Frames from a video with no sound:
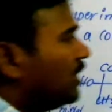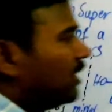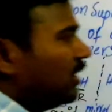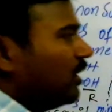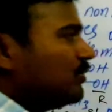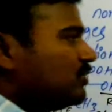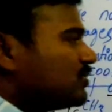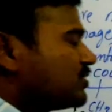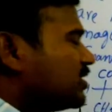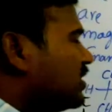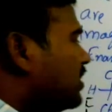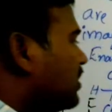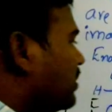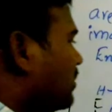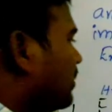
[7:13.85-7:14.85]
Now you see
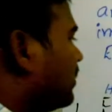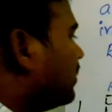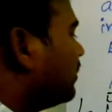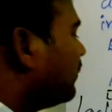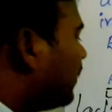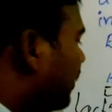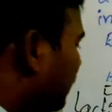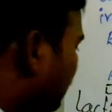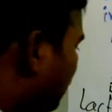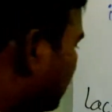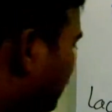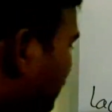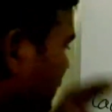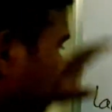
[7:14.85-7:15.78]
here, these